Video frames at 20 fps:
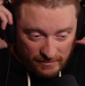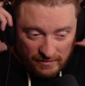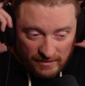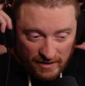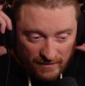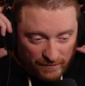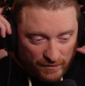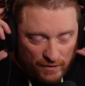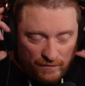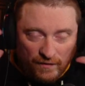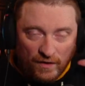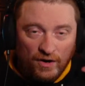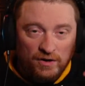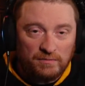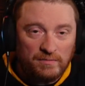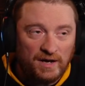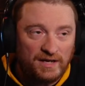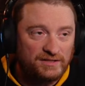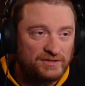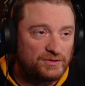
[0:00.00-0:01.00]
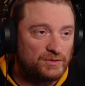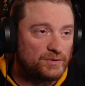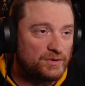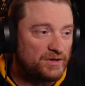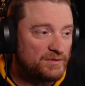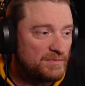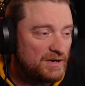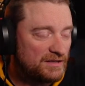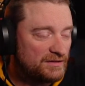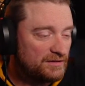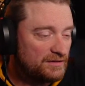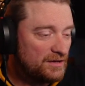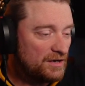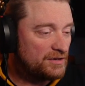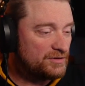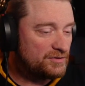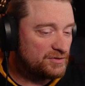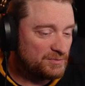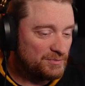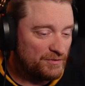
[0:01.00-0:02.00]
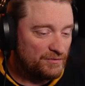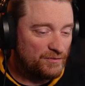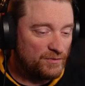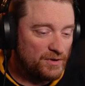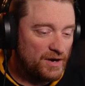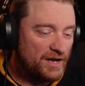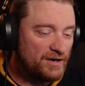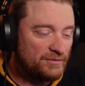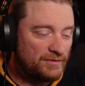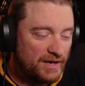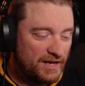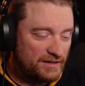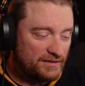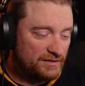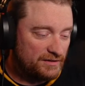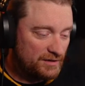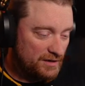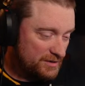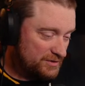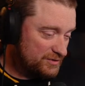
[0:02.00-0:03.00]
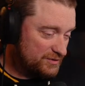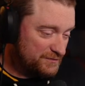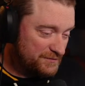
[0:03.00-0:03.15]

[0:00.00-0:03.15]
If you've heard my story about the Dodgers before, I don't hate the Dodgers.